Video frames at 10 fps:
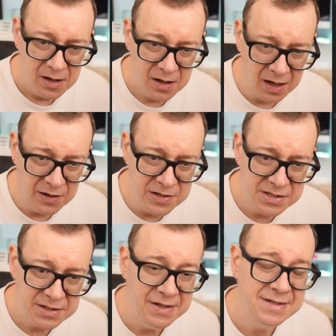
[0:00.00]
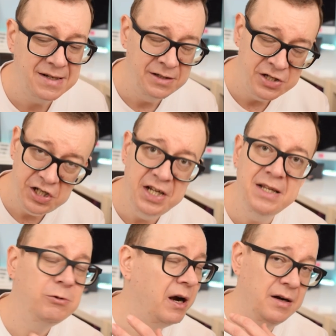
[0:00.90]
Colors inside the
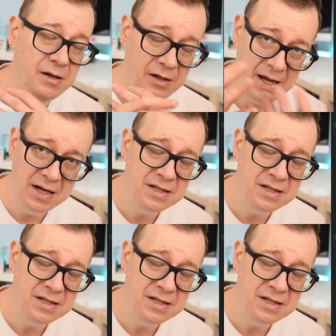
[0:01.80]
sheet. We are again